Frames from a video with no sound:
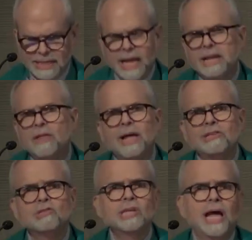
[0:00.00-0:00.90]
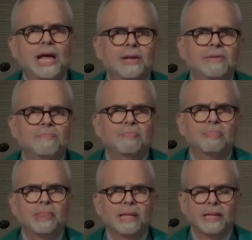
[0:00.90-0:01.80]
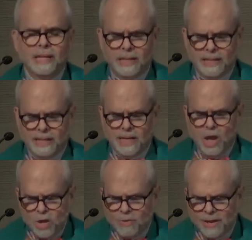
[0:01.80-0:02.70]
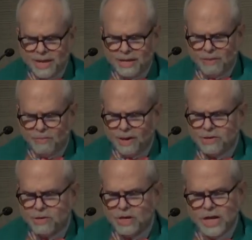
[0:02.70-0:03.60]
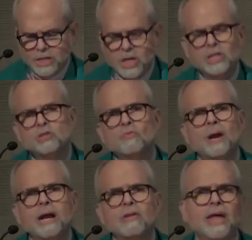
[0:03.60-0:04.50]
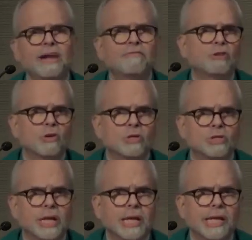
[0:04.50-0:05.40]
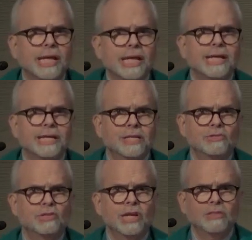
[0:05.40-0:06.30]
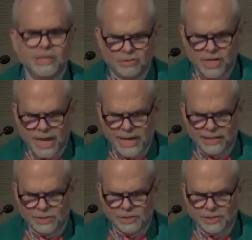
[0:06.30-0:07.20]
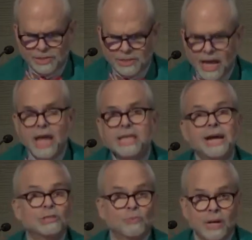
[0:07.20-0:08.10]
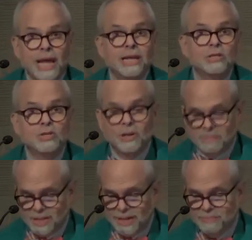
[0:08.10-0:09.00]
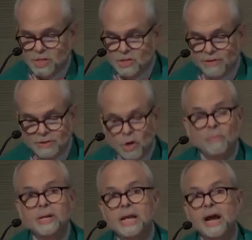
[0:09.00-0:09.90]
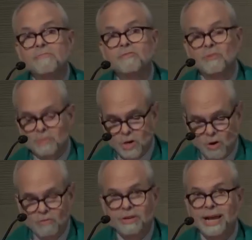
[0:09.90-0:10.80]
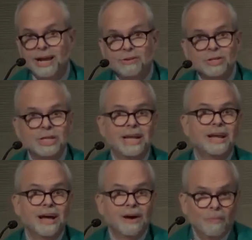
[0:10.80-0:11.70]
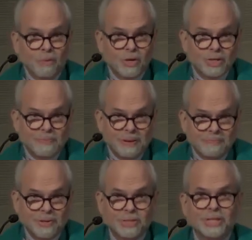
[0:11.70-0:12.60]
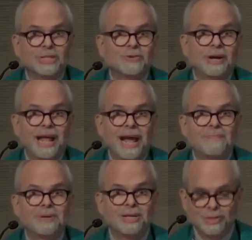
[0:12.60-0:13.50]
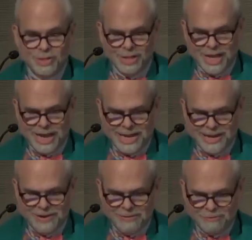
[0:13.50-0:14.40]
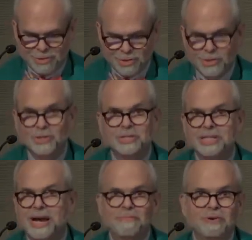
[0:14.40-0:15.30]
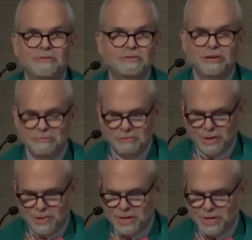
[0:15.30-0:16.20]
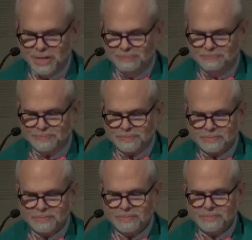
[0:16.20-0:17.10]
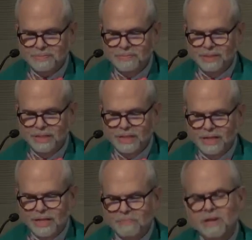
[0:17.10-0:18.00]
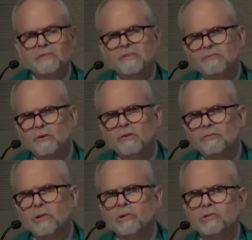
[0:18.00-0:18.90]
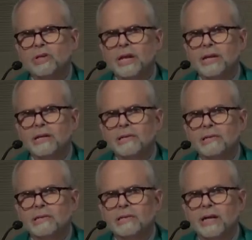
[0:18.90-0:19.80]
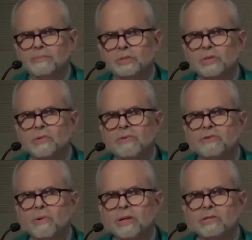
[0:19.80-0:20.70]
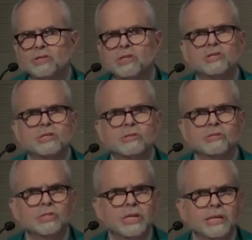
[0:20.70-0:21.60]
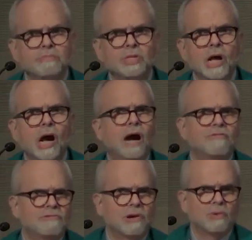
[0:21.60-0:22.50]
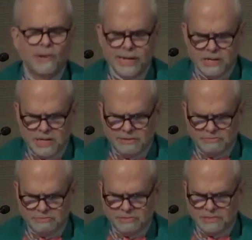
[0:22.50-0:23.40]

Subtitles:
Now that said, you may wonder just where that flourishing is in these days. Yes, we're getting some glimpses of an opening up from COVID. I understand worship in person is going to happen in July here at First Church, and that will feel very good. But full flourishing, I'm sure you have noticed, still seems a far way off.